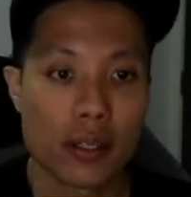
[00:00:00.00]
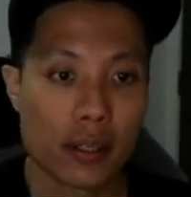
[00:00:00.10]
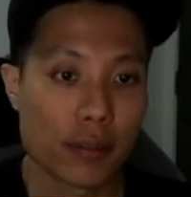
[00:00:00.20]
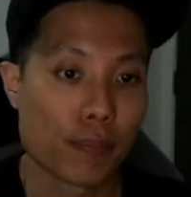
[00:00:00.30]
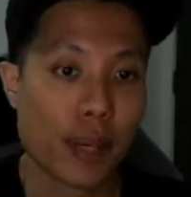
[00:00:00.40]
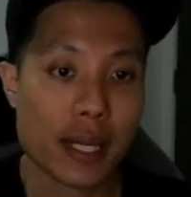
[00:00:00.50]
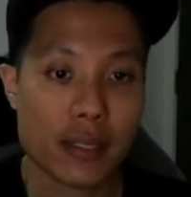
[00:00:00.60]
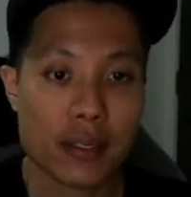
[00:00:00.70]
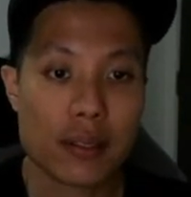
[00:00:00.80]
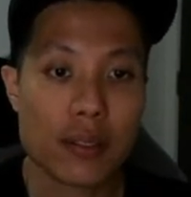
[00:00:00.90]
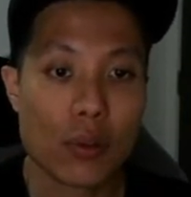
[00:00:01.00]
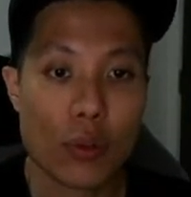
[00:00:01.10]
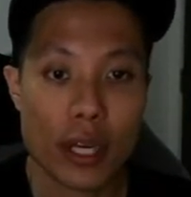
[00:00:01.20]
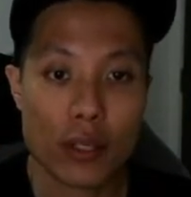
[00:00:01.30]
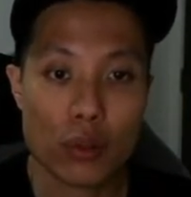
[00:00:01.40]
the Python
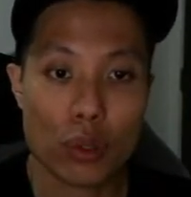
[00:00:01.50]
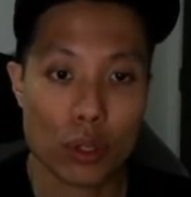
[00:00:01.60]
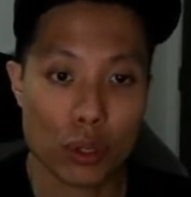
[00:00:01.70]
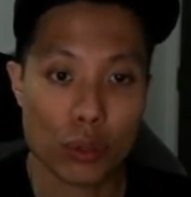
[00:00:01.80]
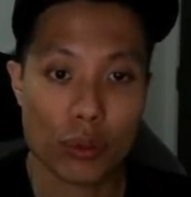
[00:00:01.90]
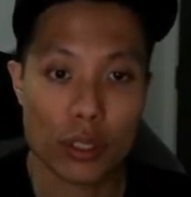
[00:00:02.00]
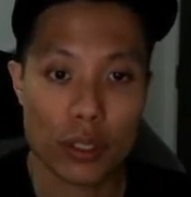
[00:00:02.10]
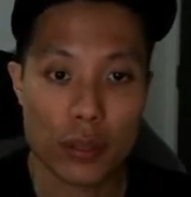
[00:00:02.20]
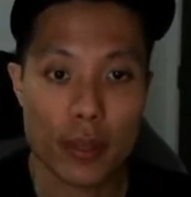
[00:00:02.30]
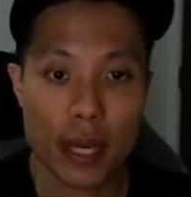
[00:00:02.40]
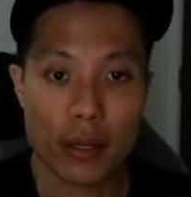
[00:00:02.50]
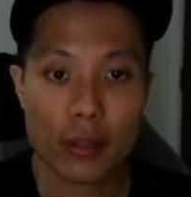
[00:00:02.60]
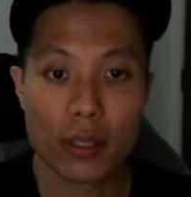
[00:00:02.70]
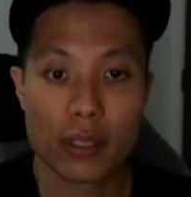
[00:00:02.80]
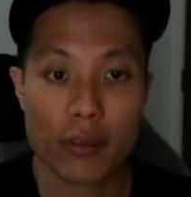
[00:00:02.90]
way to control the GPIO
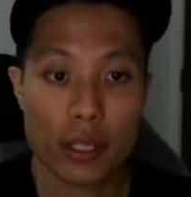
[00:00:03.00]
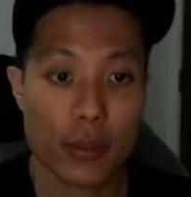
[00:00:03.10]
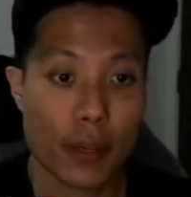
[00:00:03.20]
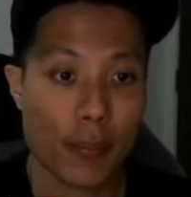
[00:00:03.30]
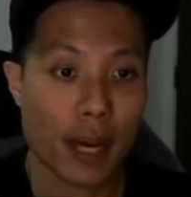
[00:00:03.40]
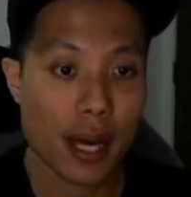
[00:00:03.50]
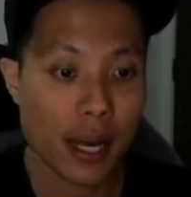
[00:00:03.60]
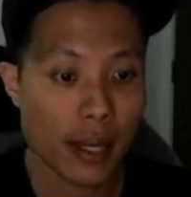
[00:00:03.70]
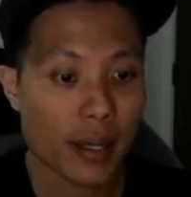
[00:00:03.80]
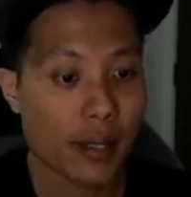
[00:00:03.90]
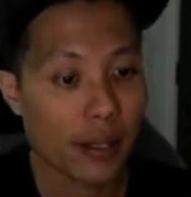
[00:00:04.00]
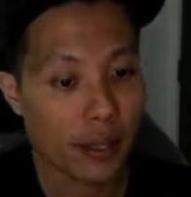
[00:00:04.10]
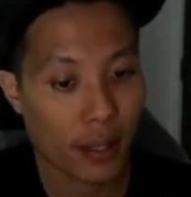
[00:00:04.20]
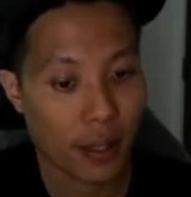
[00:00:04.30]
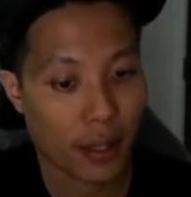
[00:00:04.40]
on the Raspberry Pi.
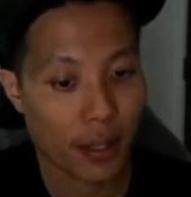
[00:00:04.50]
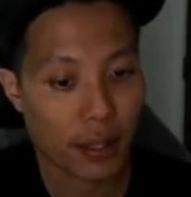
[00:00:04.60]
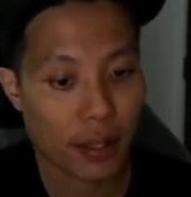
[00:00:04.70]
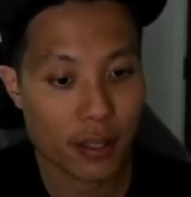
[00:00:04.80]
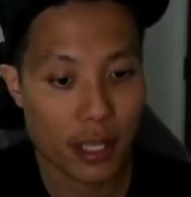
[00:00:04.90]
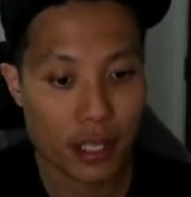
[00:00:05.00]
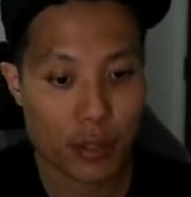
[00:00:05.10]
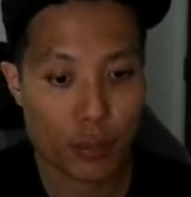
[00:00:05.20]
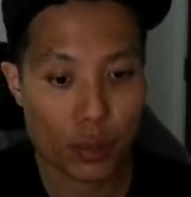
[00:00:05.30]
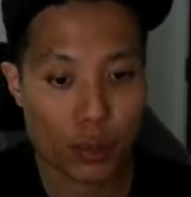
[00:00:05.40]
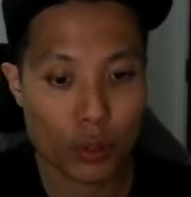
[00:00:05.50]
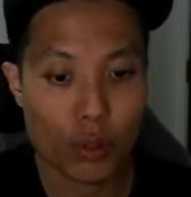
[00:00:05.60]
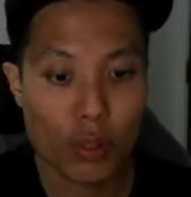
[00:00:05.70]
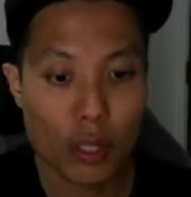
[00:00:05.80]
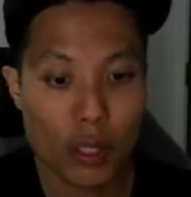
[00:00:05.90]
And the next
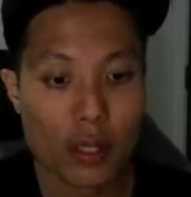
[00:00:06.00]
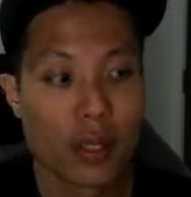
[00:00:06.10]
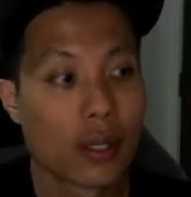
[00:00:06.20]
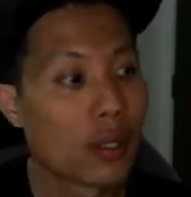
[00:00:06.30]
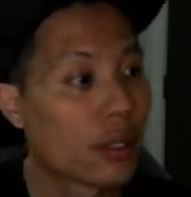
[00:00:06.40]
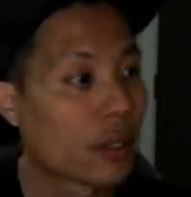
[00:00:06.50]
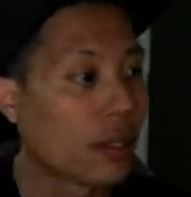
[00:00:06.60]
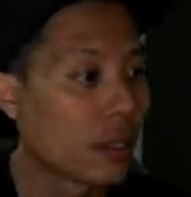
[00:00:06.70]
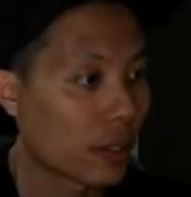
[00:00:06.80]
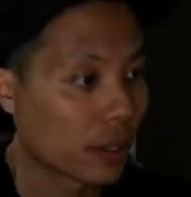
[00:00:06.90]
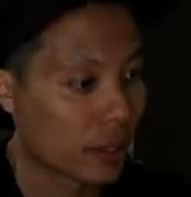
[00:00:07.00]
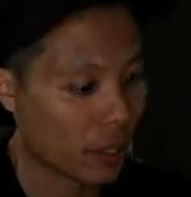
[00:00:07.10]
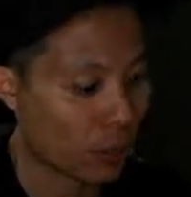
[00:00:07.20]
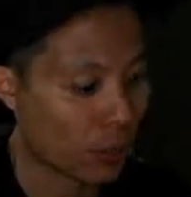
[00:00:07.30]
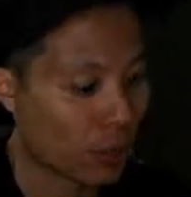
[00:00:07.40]
module that
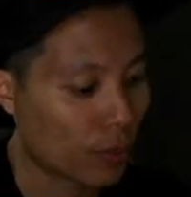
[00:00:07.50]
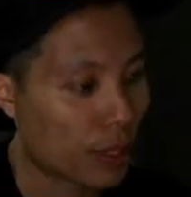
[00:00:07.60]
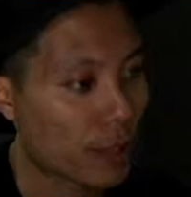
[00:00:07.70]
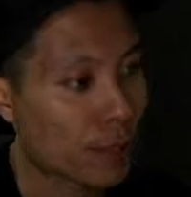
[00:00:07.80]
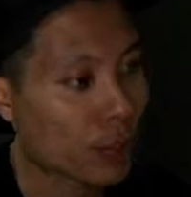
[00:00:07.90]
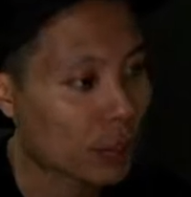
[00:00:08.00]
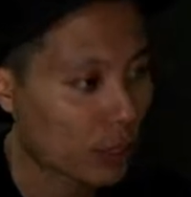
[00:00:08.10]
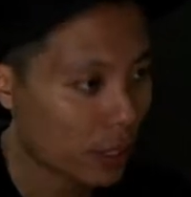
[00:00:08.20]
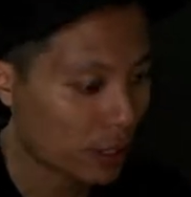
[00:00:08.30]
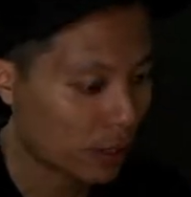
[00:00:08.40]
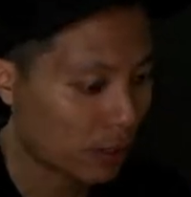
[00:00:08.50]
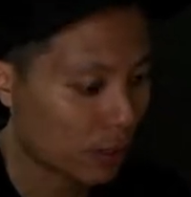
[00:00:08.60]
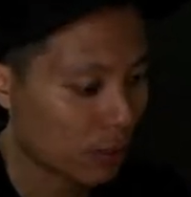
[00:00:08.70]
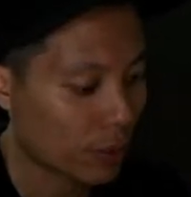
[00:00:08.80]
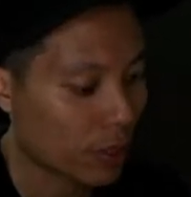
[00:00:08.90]
we will be importing in
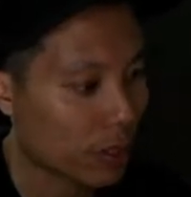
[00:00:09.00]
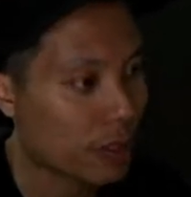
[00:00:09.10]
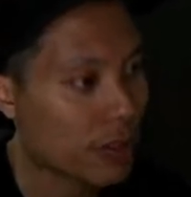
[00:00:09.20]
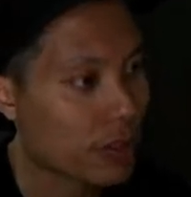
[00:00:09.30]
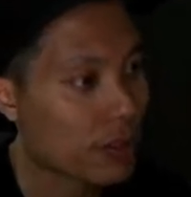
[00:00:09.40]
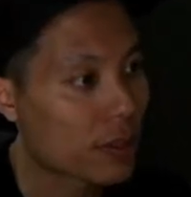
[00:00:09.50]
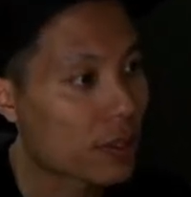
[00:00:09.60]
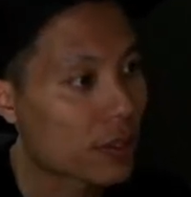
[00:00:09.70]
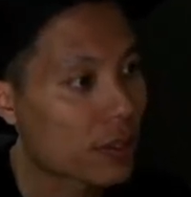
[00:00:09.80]
will be this